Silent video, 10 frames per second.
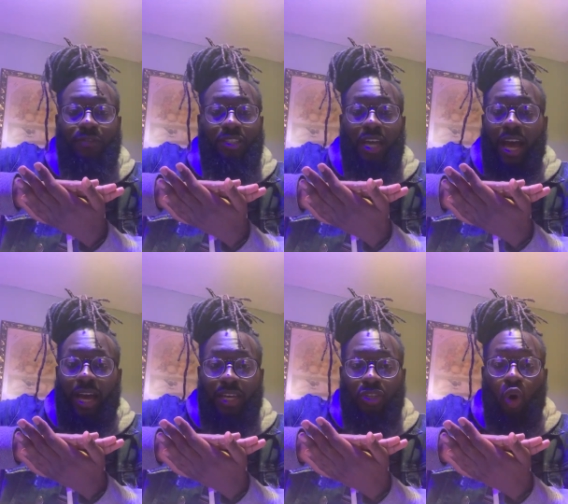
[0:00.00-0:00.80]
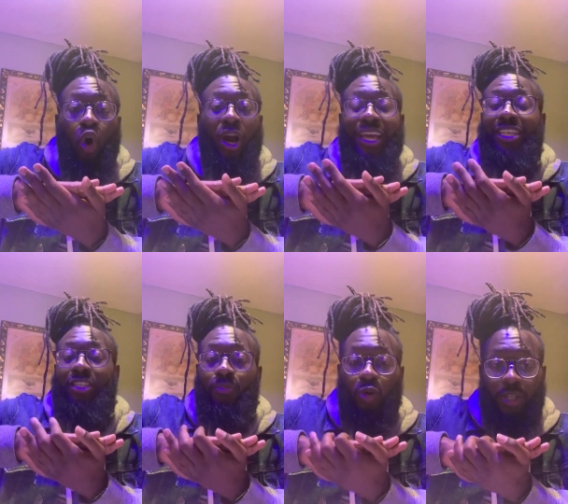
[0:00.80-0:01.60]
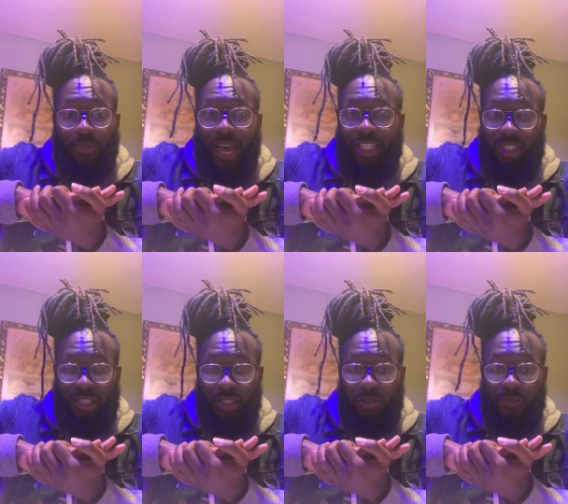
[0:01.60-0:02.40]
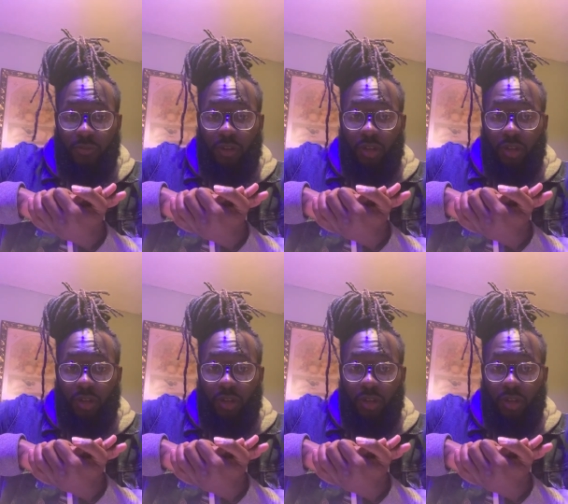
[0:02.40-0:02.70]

signs, or is the most imaginative